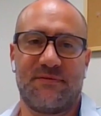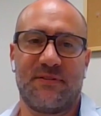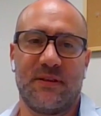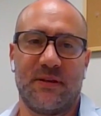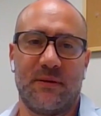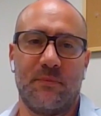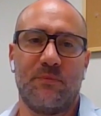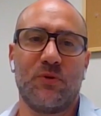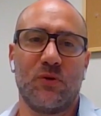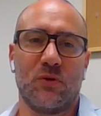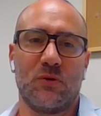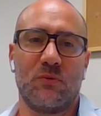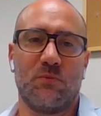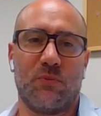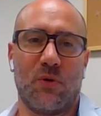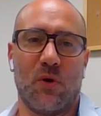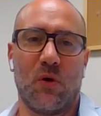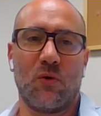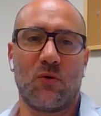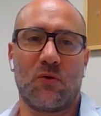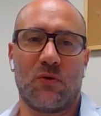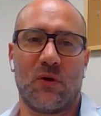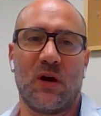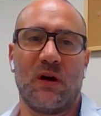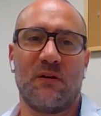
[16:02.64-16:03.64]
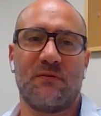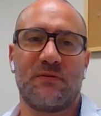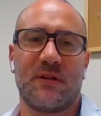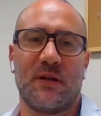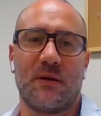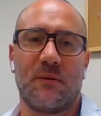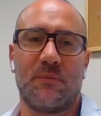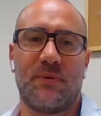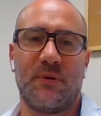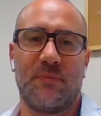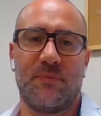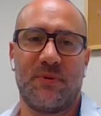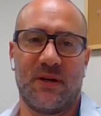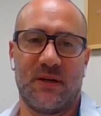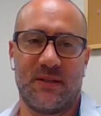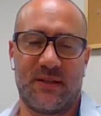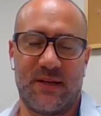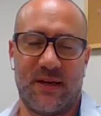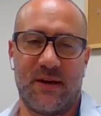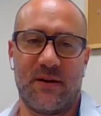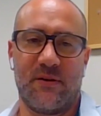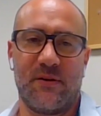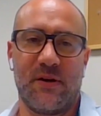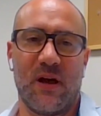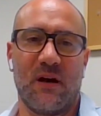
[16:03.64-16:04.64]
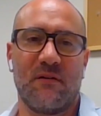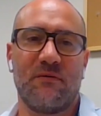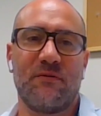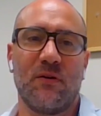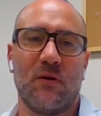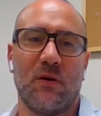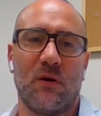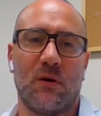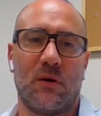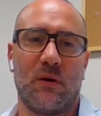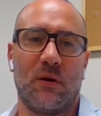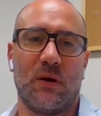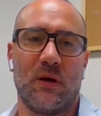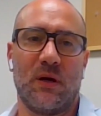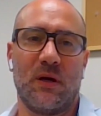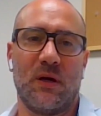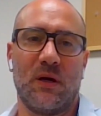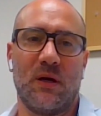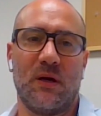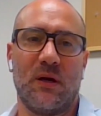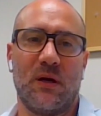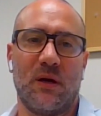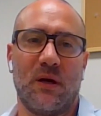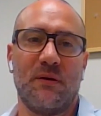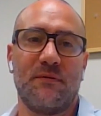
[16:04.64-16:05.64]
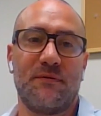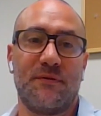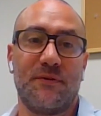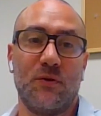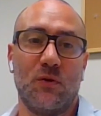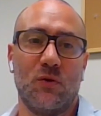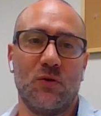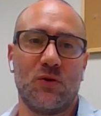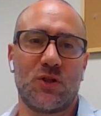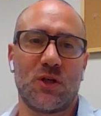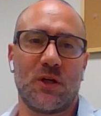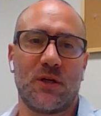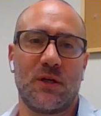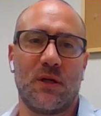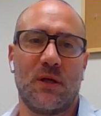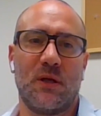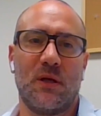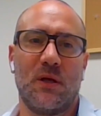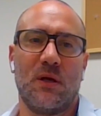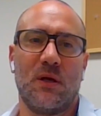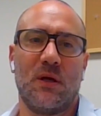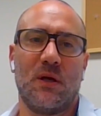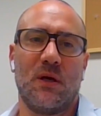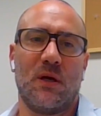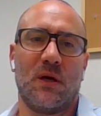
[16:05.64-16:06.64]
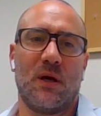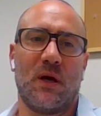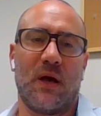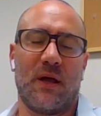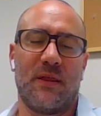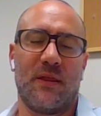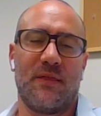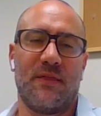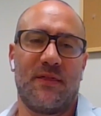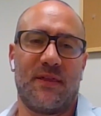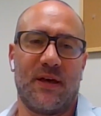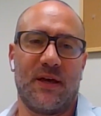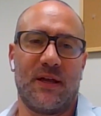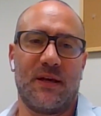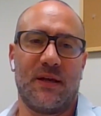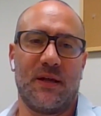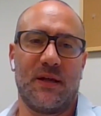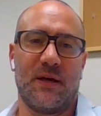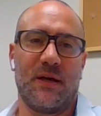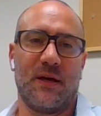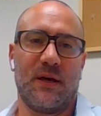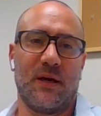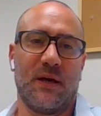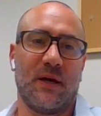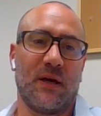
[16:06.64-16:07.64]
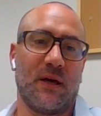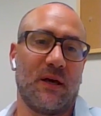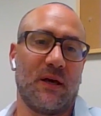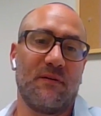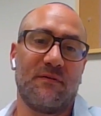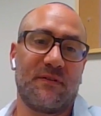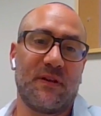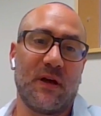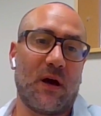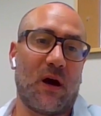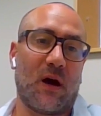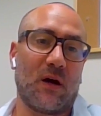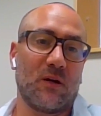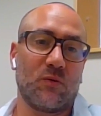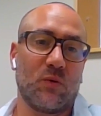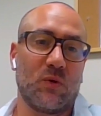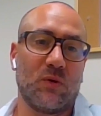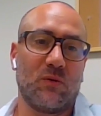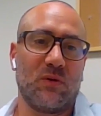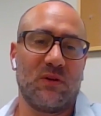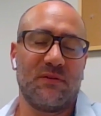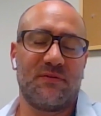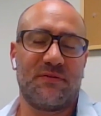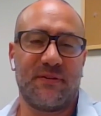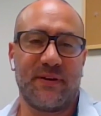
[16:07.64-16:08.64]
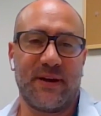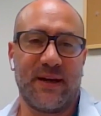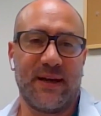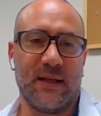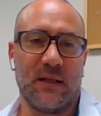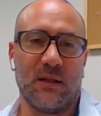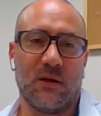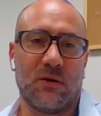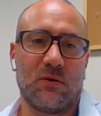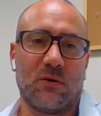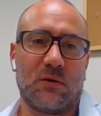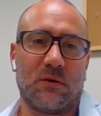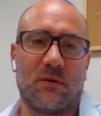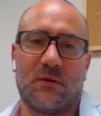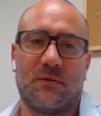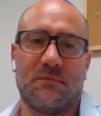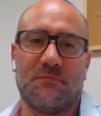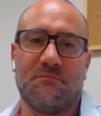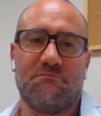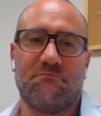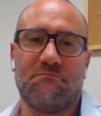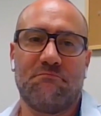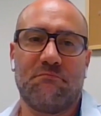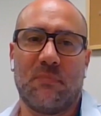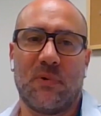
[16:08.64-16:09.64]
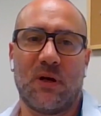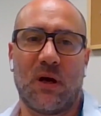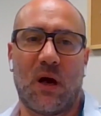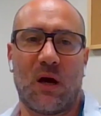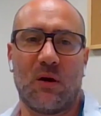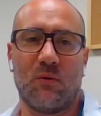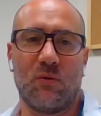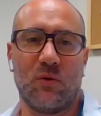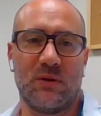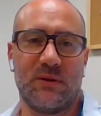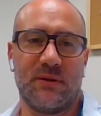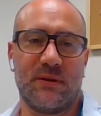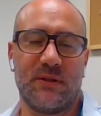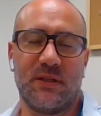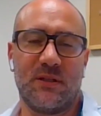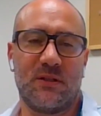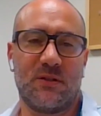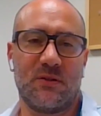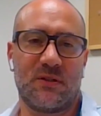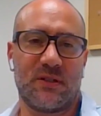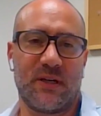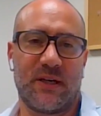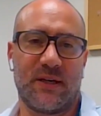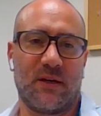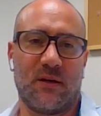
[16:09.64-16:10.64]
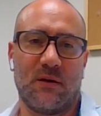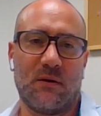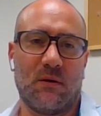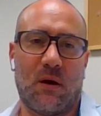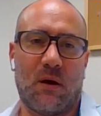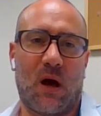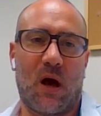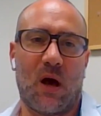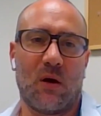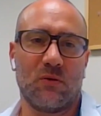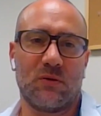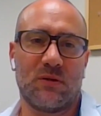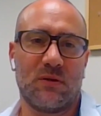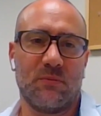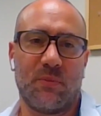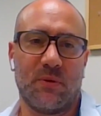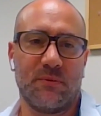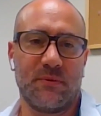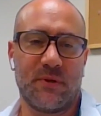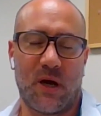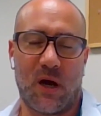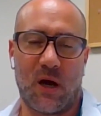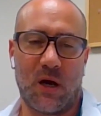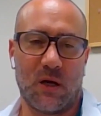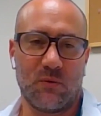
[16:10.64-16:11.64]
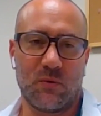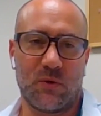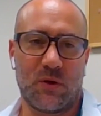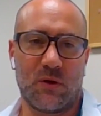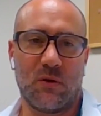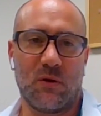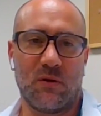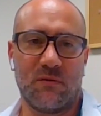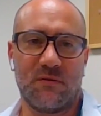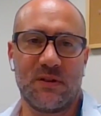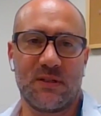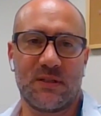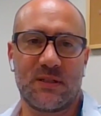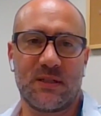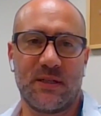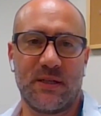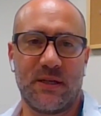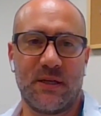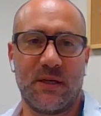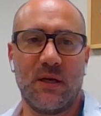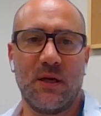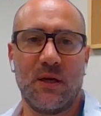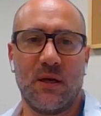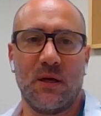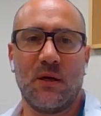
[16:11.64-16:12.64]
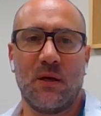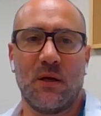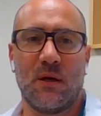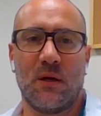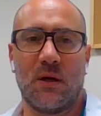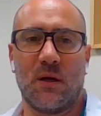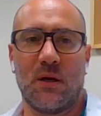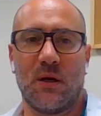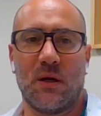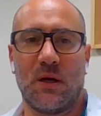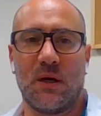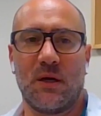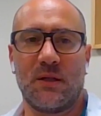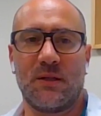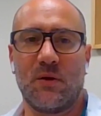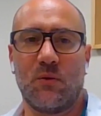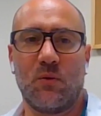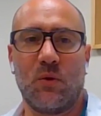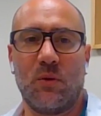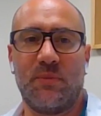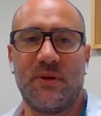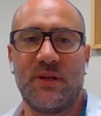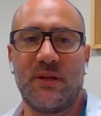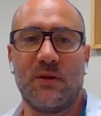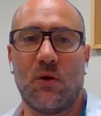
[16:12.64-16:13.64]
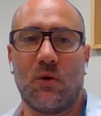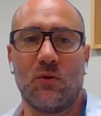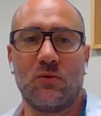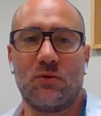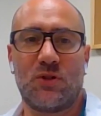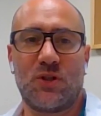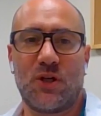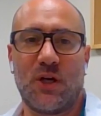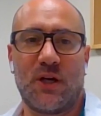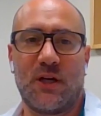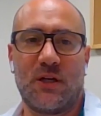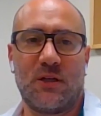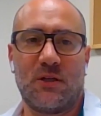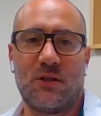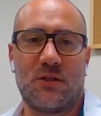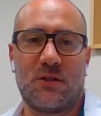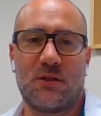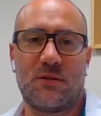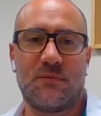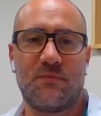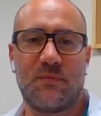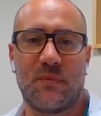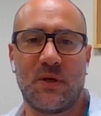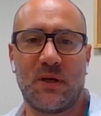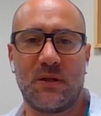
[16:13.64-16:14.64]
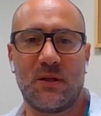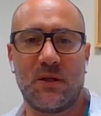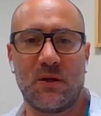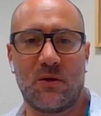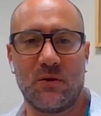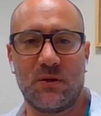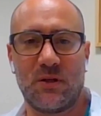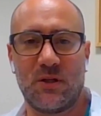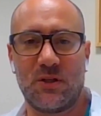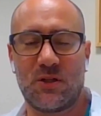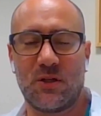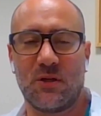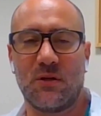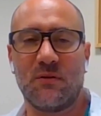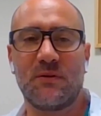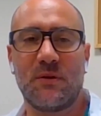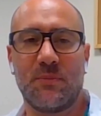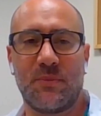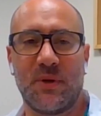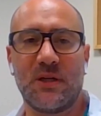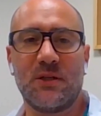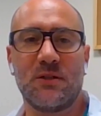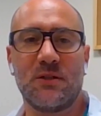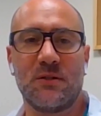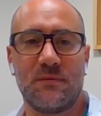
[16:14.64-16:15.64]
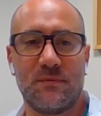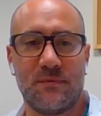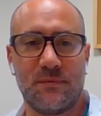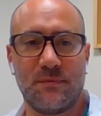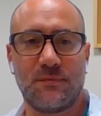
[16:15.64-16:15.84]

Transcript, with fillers: definitely put bone graft in a prepared area for uh, a fusion. And then uh, if the hardware will fail or I will need to take out the, hardware, obviously, uh, there will be no change in the condition of the patient.